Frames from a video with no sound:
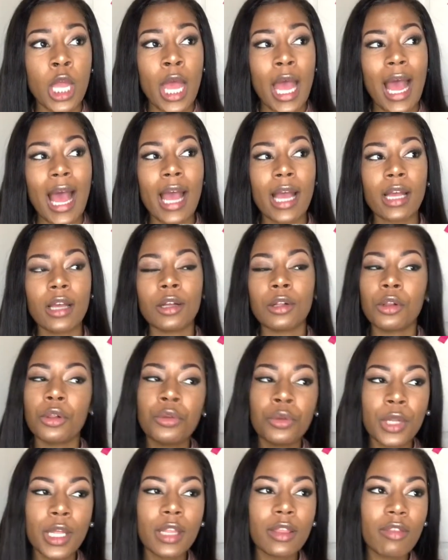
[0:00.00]
I
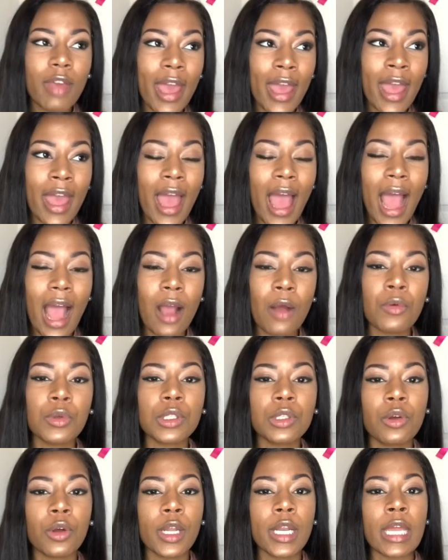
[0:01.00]
concluded that I was
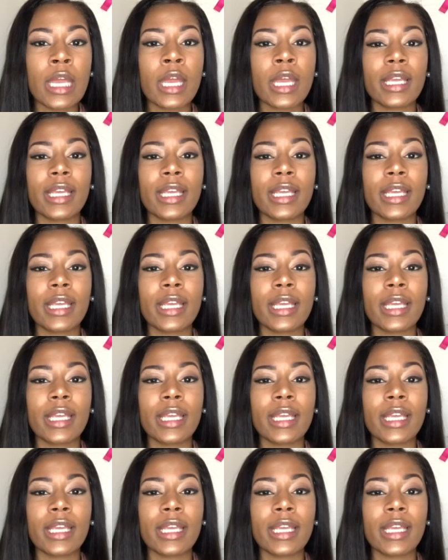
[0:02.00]
going to